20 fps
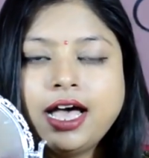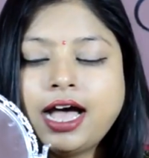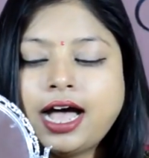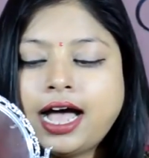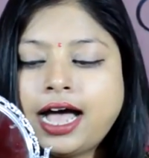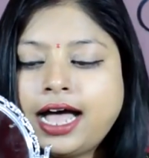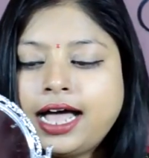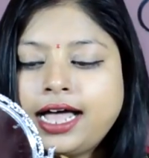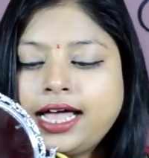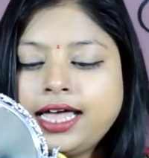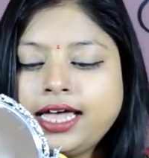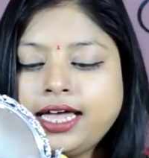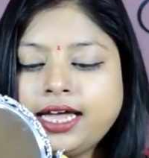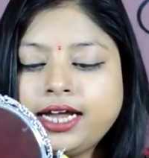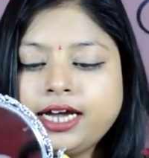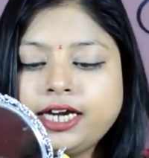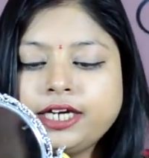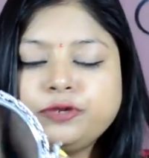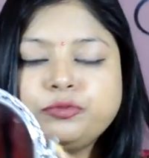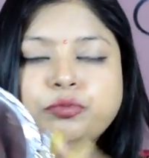I
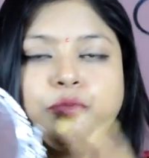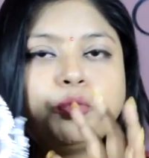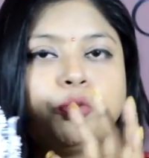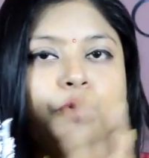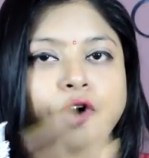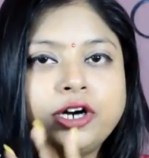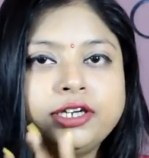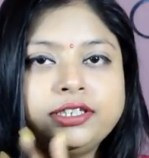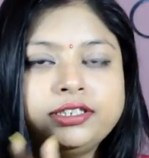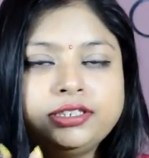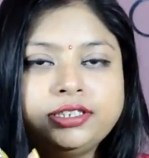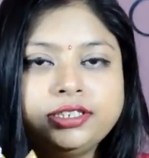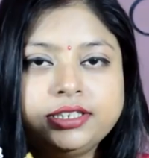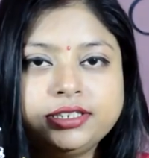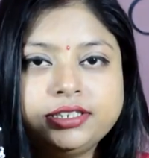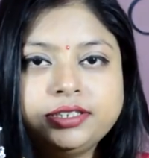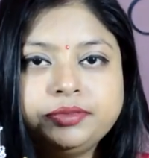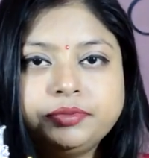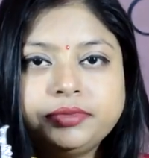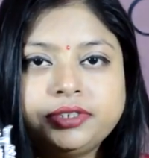had bought
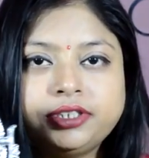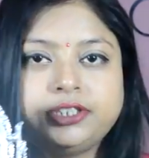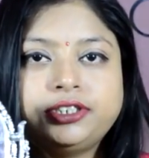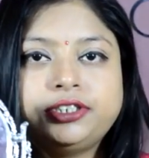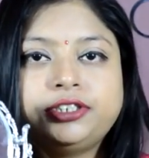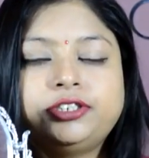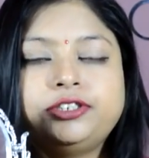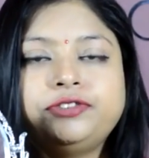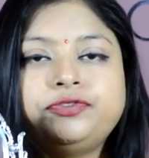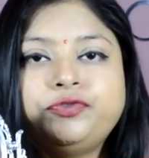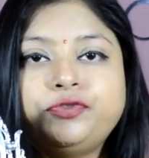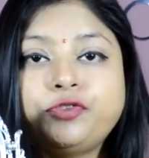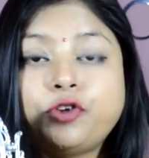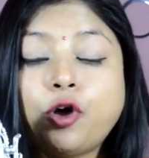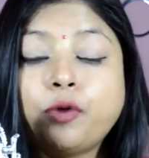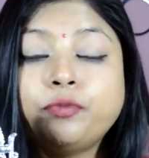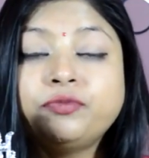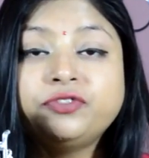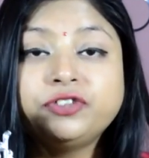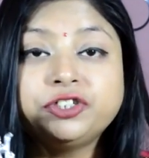this mirror
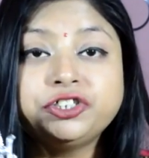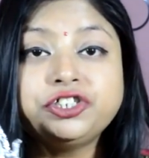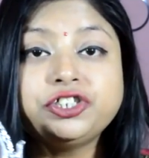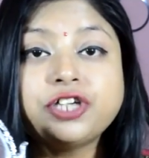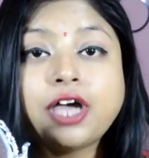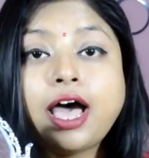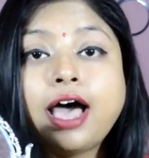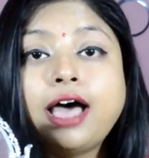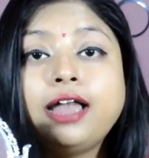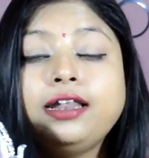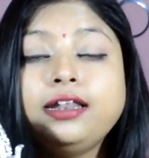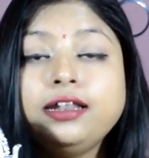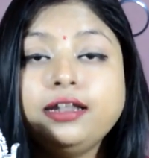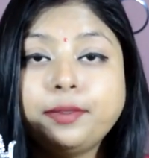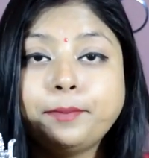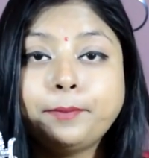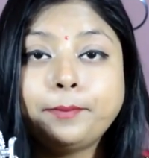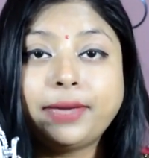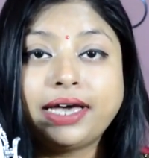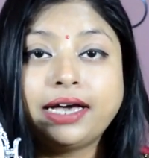from Vishal
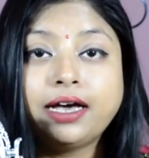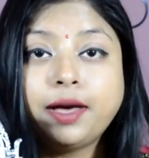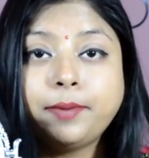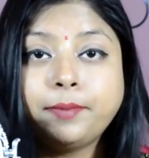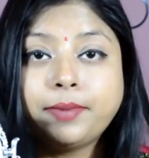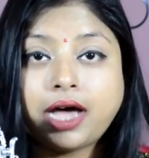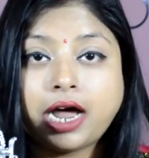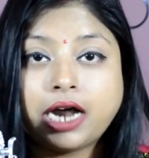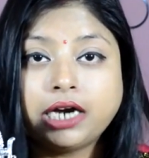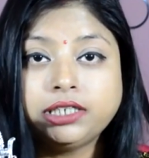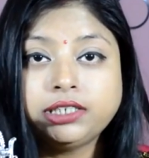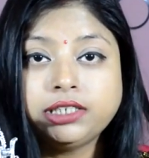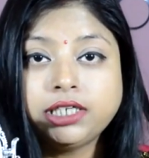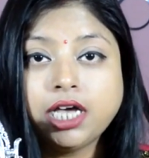Mega Mart,